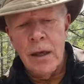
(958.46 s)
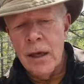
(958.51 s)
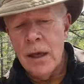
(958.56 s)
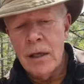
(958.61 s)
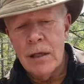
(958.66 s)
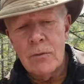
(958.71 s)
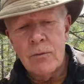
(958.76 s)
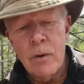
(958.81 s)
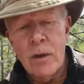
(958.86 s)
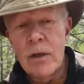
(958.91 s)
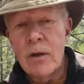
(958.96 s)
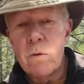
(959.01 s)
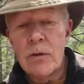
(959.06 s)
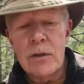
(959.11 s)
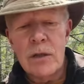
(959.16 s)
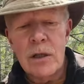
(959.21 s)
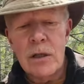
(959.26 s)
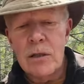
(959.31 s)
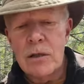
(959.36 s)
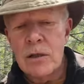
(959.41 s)
And it's one of
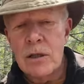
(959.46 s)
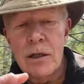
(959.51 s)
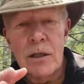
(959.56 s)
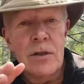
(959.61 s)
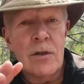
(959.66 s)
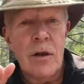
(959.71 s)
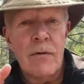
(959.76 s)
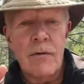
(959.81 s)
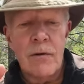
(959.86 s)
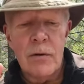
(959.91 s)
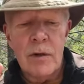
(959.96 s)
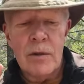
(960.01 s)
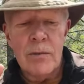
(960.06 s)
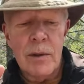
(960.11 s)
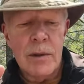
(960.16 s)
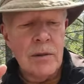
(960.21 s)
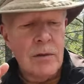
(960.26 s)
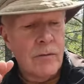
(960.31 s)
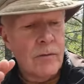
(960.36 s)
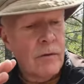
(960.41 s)
those things, it's not very
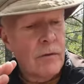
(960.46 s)
expensive.